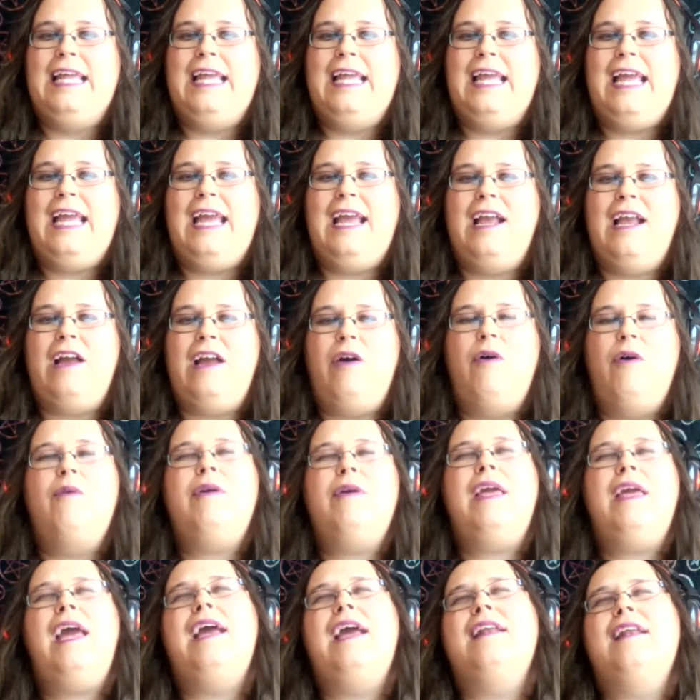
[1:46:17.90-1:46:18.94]
and go,
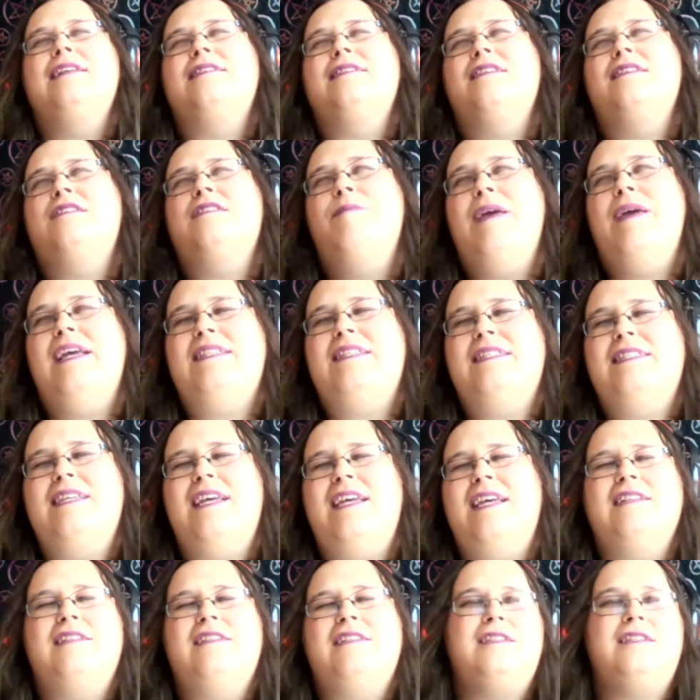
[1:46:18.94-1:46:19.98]
okay, does this make
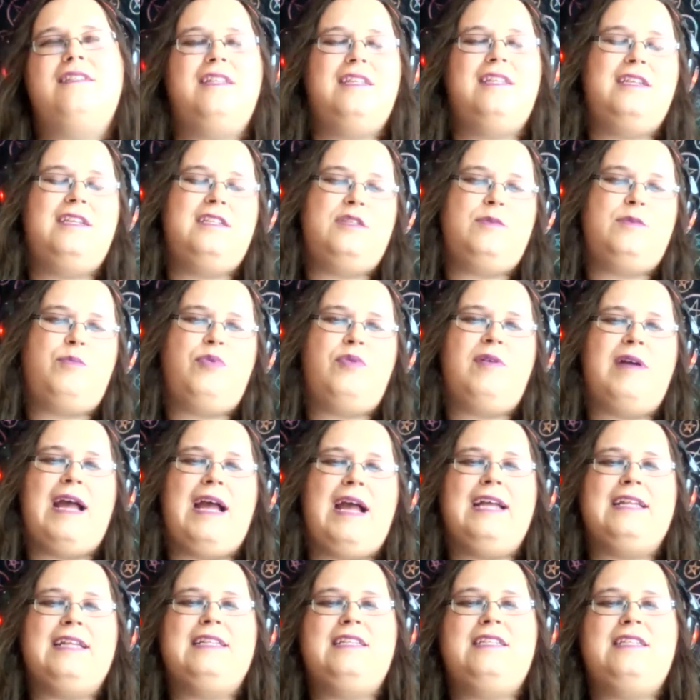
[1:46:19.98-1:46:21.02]
sense? Do these
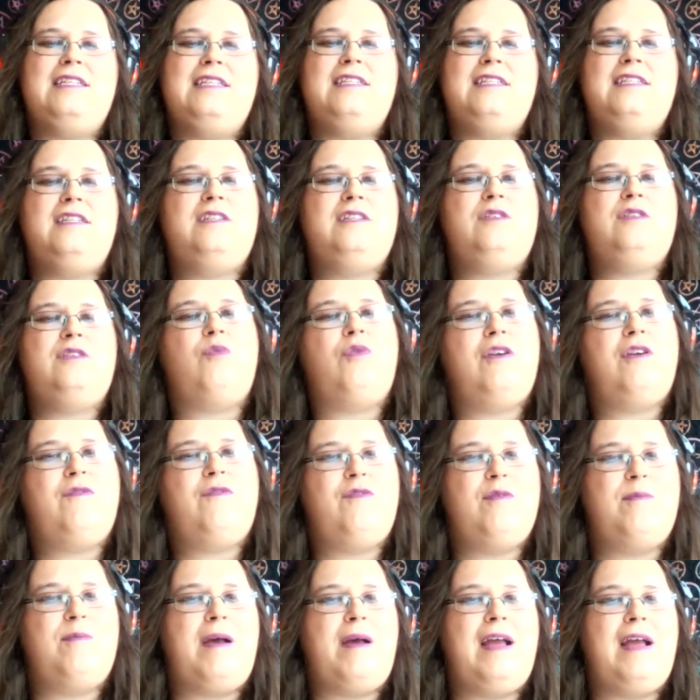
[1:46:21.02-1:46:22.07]
practices work for
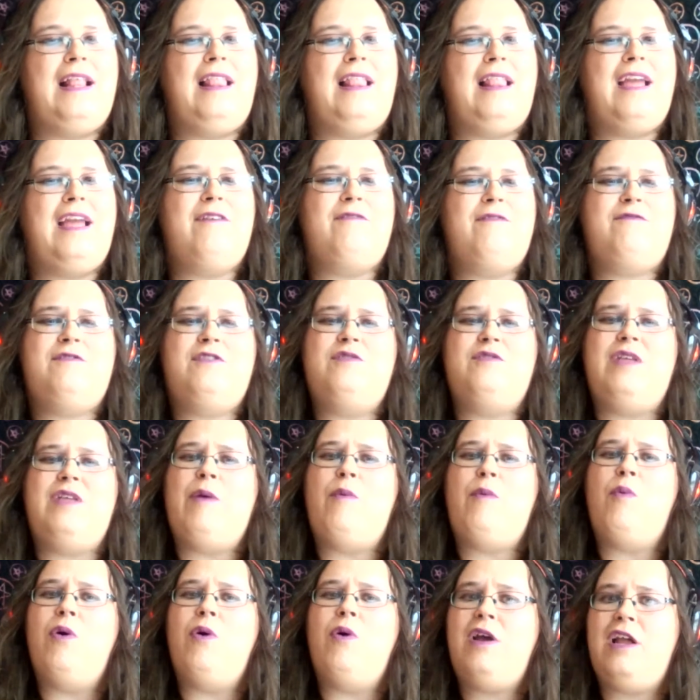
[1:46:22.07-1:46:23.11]
my life? Do they
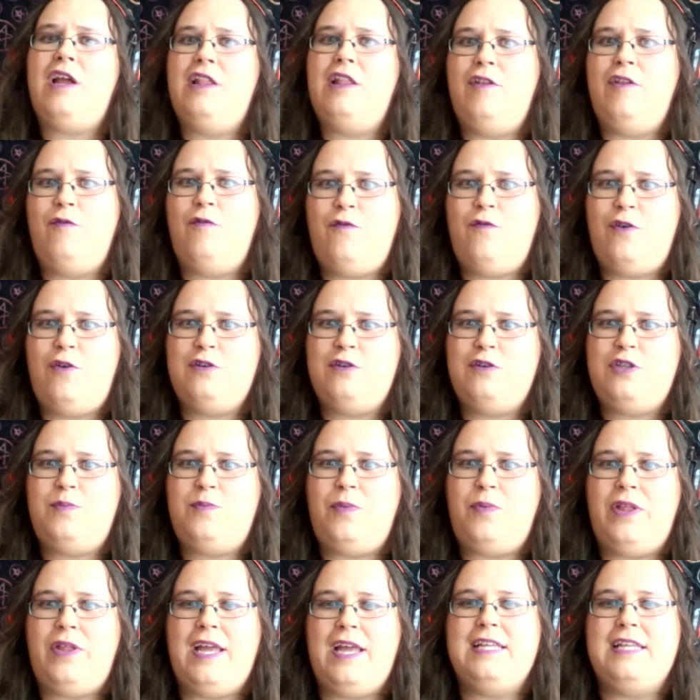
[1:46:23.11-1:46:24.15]
work in the
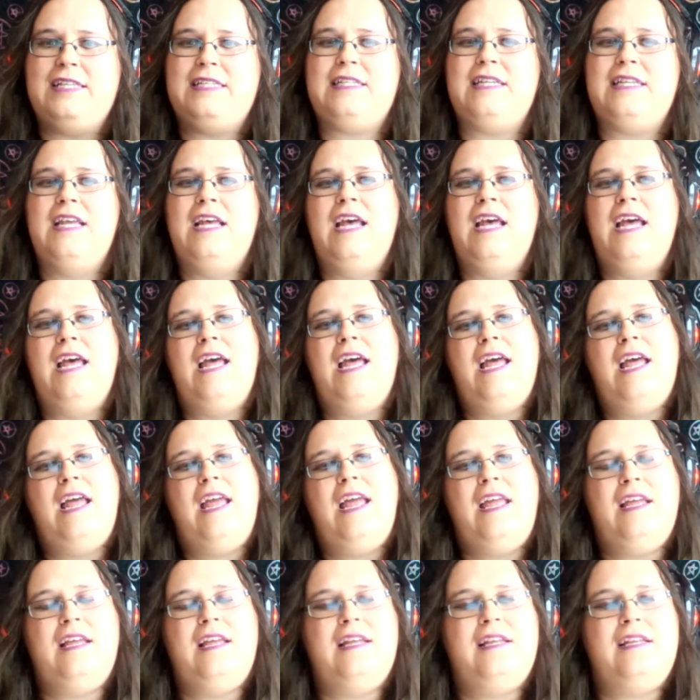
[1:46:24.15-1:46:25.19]
first place?
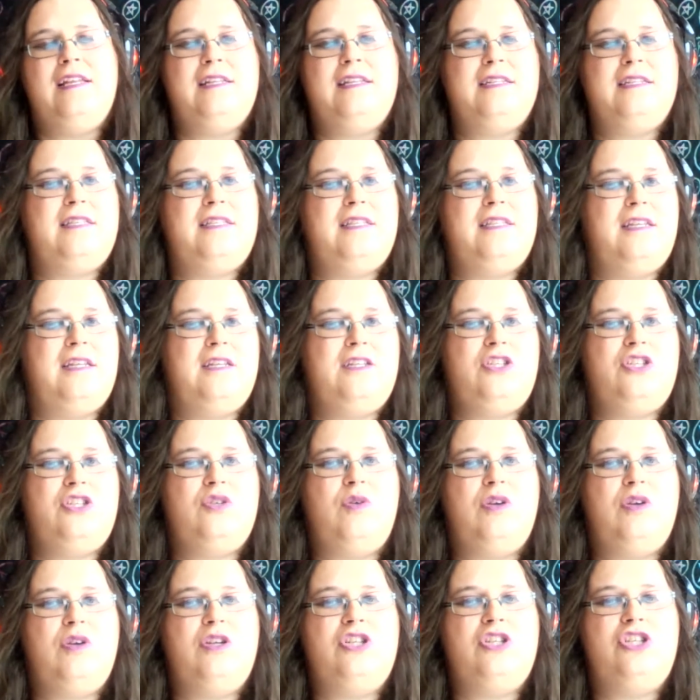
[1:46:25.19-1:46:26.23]
Is the
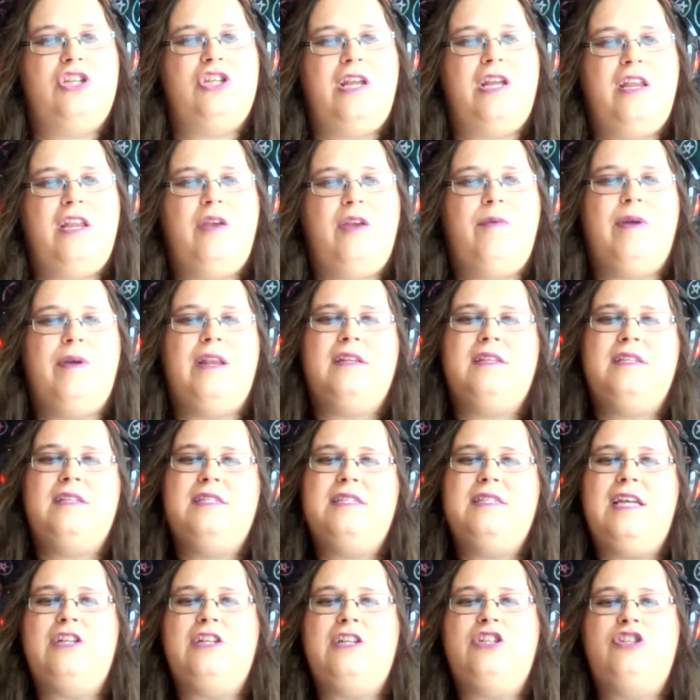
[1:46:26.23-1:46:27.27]
source genuine,
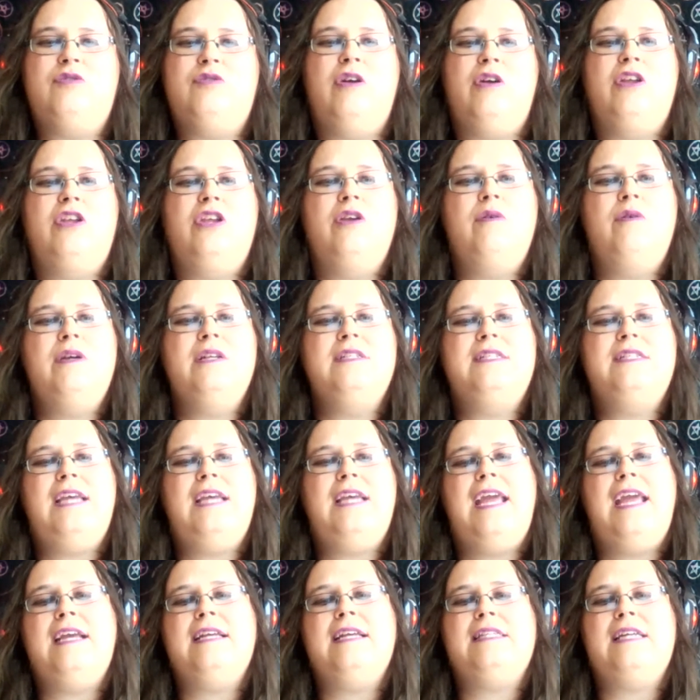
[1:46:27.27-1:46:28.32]
etc.? You can
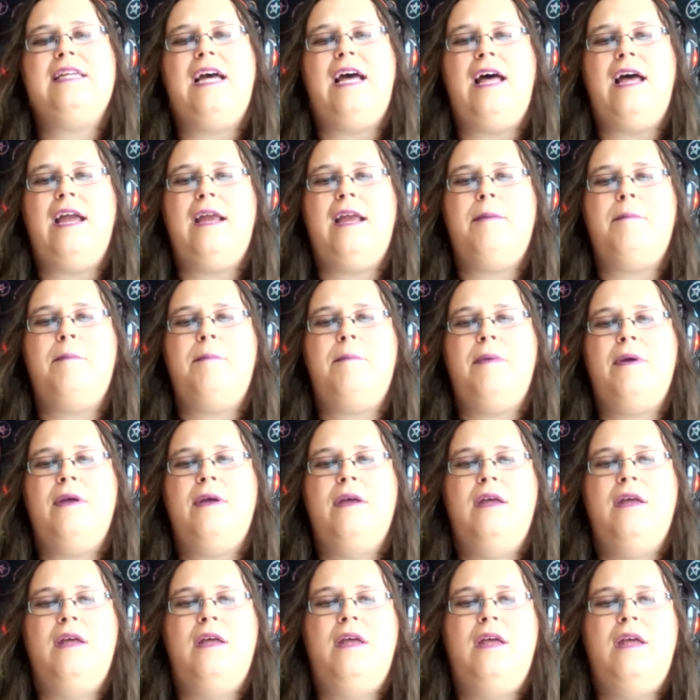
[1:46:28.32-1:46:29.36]
take time
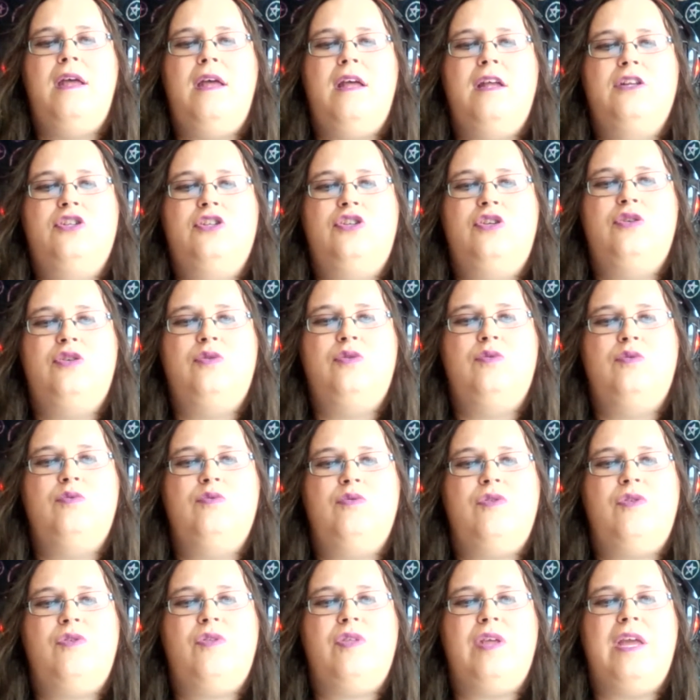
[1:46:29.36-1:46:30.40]

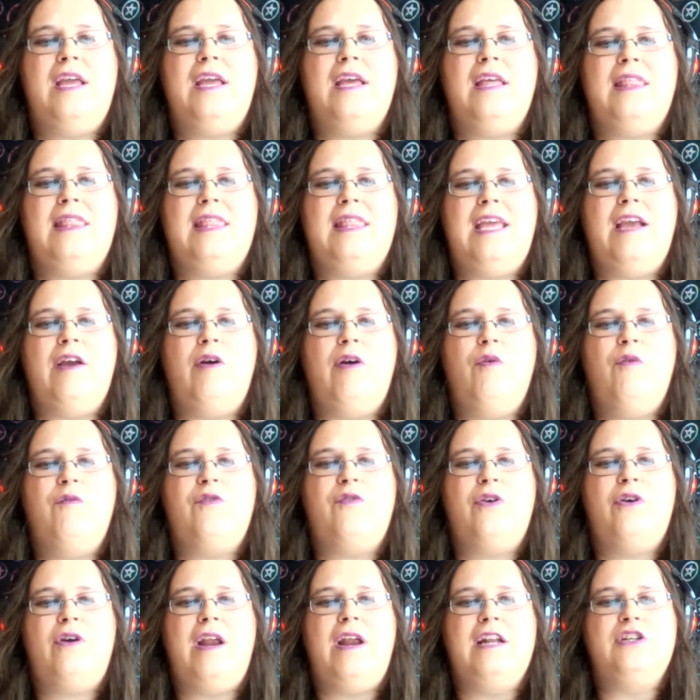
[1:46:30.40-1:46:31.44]
to think a thing
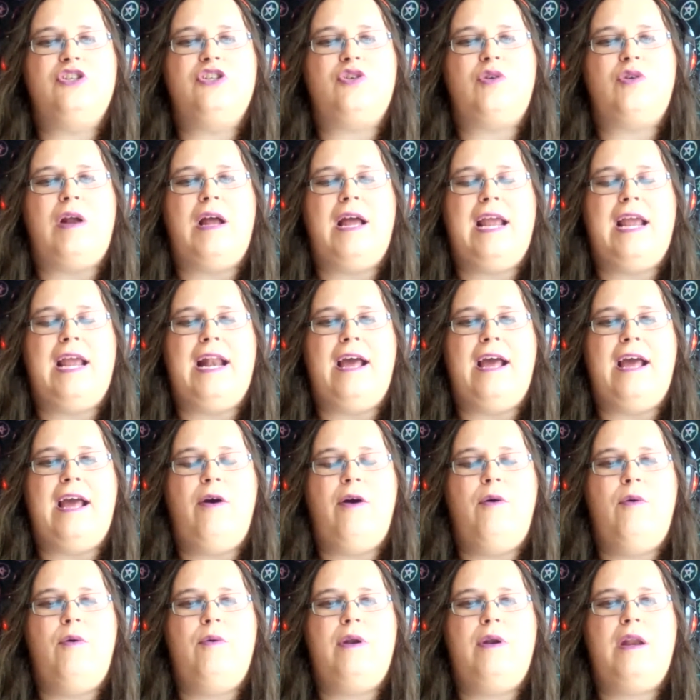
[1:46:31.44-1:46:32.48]
over and try it
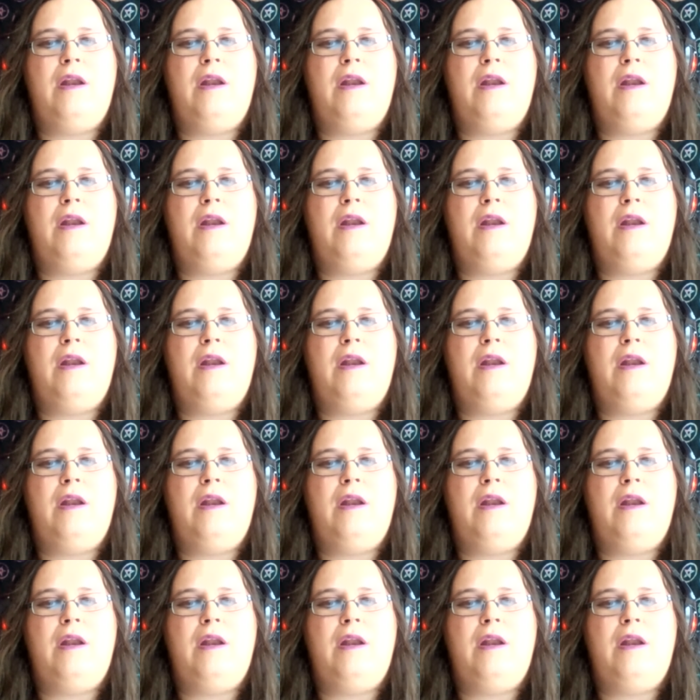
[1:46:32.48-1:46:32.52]
out